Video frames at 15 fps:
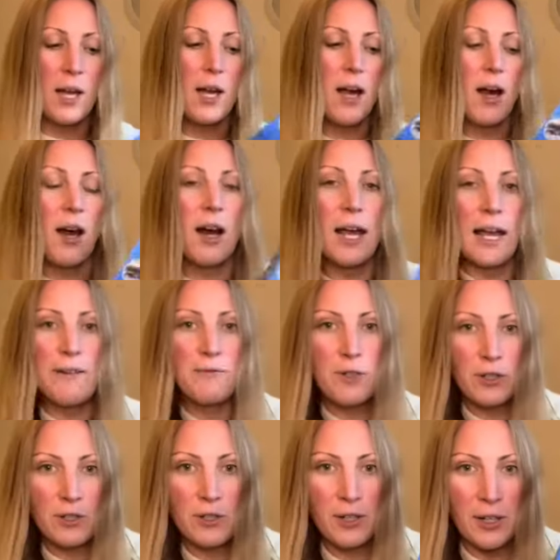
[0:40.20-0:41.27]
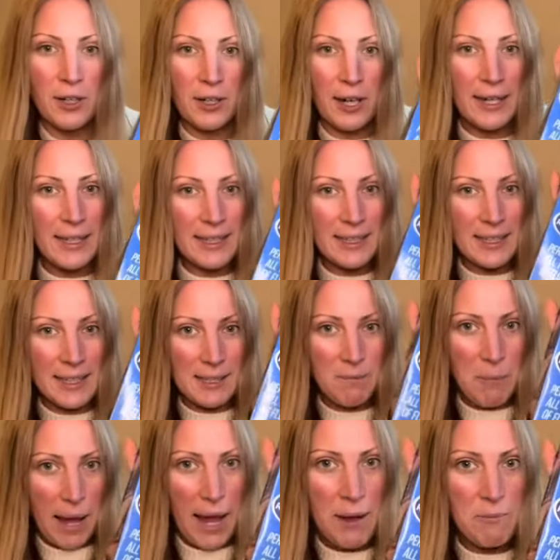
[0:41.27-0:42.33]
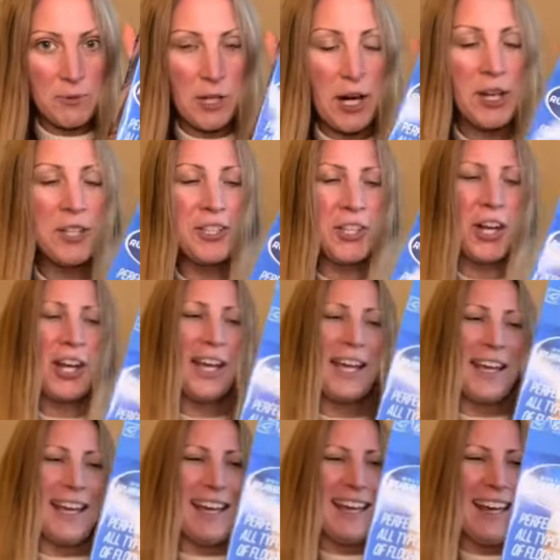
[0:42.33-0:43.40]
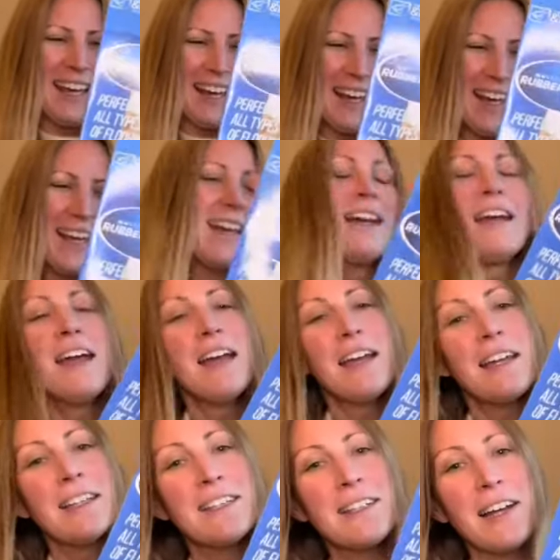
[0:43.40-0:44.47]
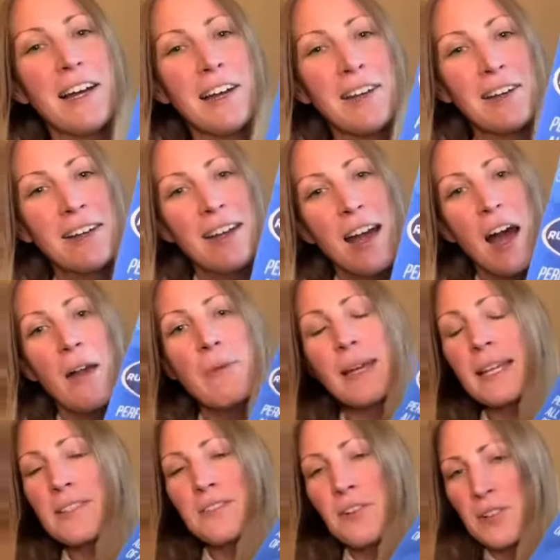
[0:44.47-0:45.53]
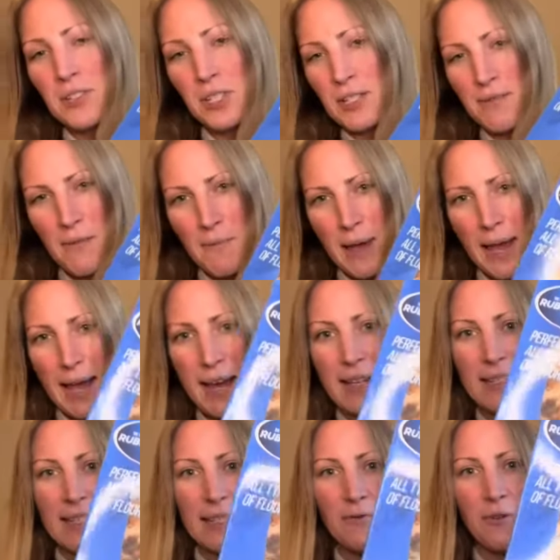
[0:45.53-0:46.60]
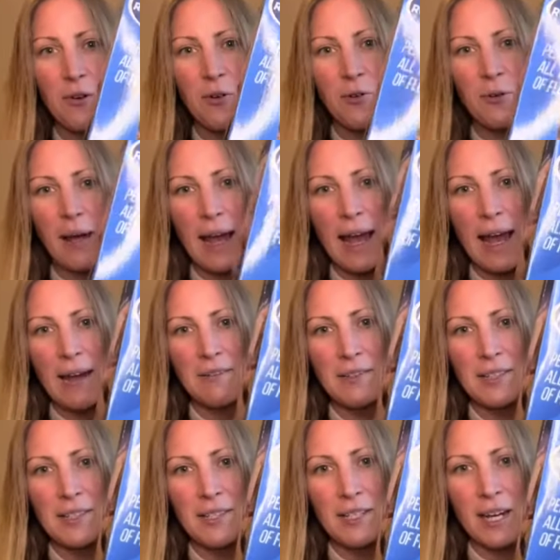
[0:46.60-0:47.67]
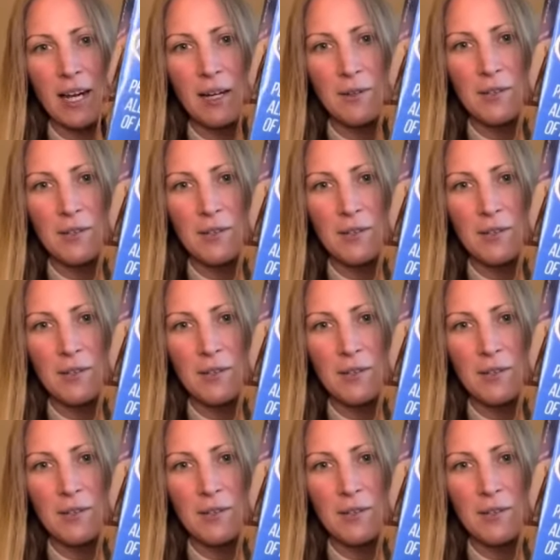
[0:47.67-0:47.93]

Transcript: I have gone and got like this pet brush. So, I mean, it's not just for pets, it's for all hair and stuff.